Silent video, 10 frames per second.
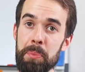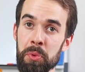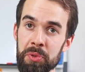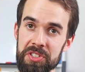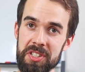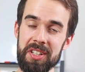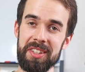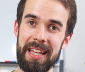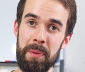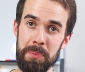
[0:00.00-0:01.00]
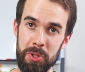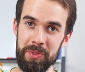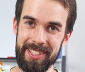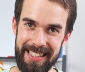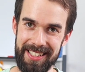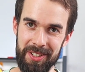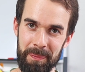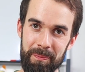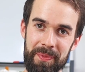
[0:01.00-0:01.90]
boosts the immune system.